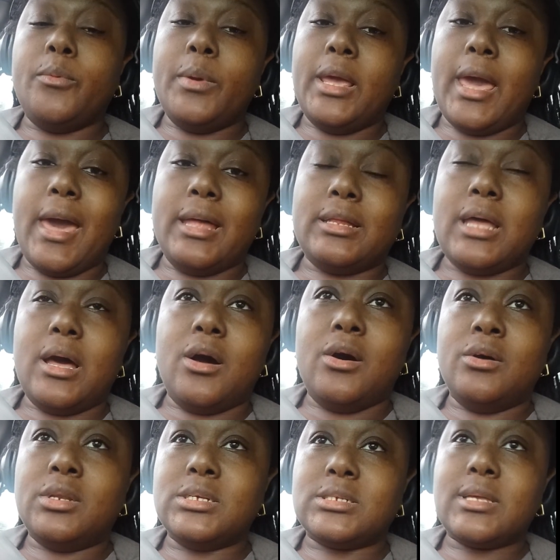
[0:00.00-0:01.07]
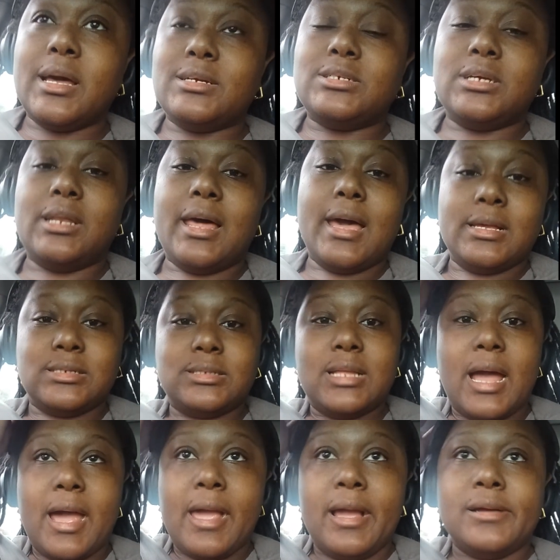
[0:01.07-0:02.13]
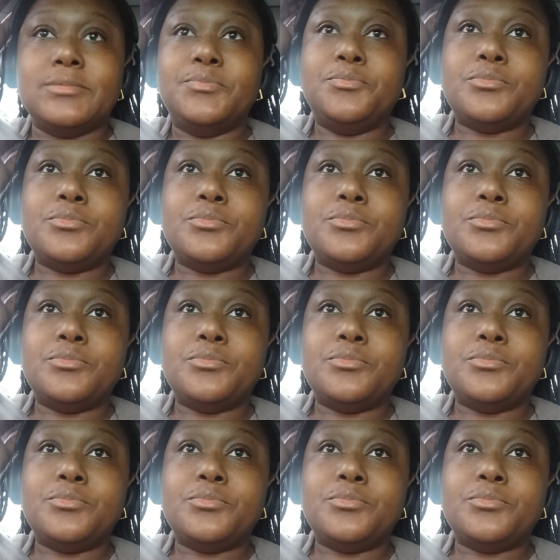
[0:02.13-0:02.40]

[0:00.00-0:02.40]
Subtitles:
we had that whole discussion last night,